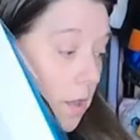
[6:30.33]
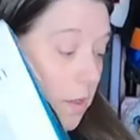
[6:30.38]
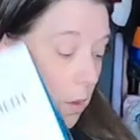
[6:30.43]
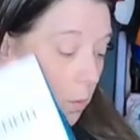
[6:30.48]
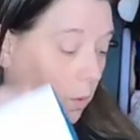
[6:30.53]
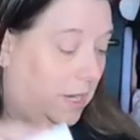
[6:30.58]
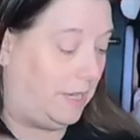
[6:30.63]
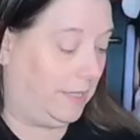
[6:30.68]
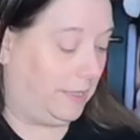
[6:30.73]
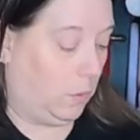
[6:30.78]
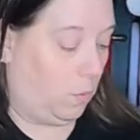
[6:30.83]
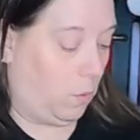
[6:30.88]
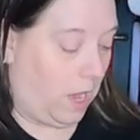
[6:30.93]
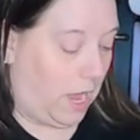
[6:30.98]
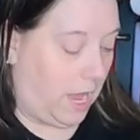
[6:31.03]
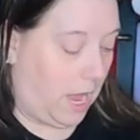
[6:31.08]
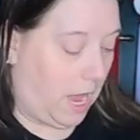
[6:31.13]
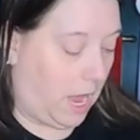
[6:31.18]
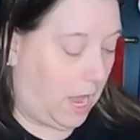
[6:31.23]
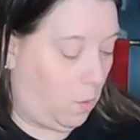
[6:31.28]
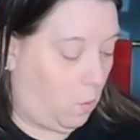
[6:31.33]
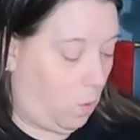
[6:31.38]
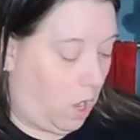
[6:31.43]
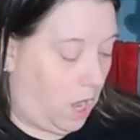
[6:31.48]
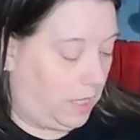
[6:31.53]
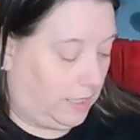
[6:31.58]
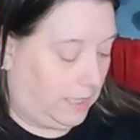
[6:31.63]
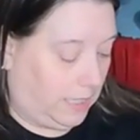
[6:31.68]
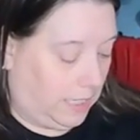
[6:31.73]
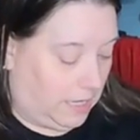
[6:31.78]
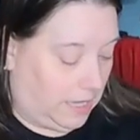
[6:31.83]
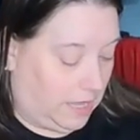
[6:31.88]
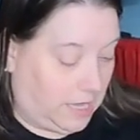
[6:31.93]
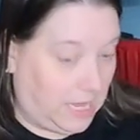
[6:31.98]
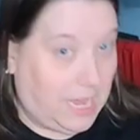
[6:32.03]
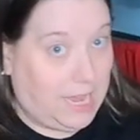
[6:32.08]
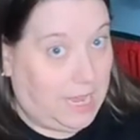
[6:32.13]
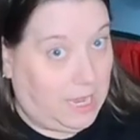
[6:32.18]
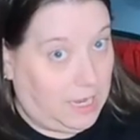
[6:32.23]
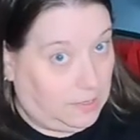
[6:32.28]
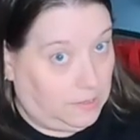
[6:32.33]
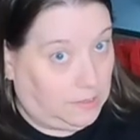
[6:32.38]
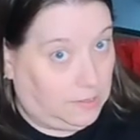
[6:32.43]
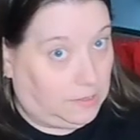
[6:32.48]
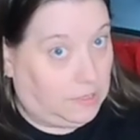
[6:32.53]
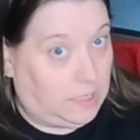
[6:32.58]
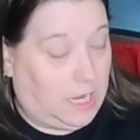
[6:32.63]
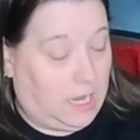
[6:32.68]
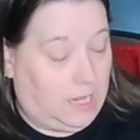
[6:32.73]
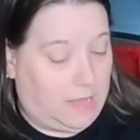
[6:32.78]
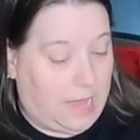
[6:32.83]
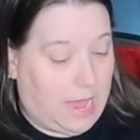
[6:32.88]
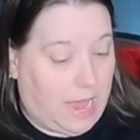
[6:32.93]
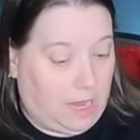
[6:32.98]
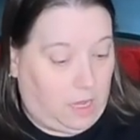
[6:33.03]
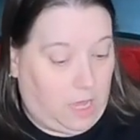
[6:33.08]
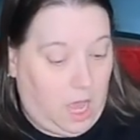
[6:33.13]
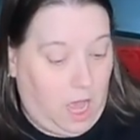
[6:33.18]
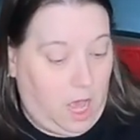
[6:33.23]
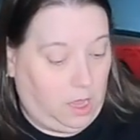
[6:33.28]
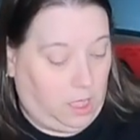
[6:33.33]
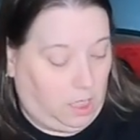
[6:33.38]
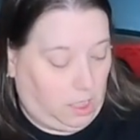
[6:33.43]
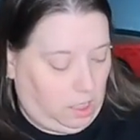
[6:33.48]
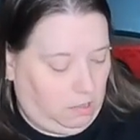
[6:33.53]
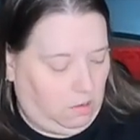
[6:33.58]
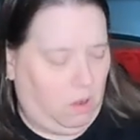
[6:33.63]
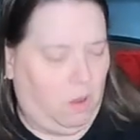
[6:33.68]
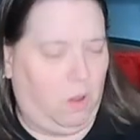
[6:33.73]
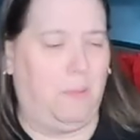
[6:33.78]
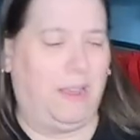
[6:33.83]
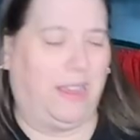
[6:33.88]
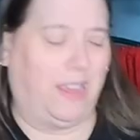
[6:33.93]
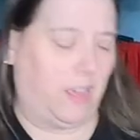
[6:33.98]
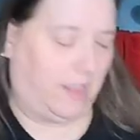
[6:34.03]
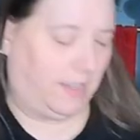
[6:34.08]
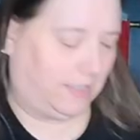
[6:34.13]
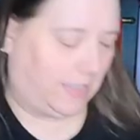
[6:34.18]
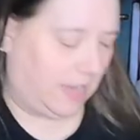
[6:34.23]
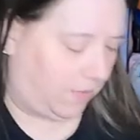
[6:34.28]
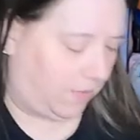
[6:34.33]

The reason why I wanted this in that color, oh my God, it's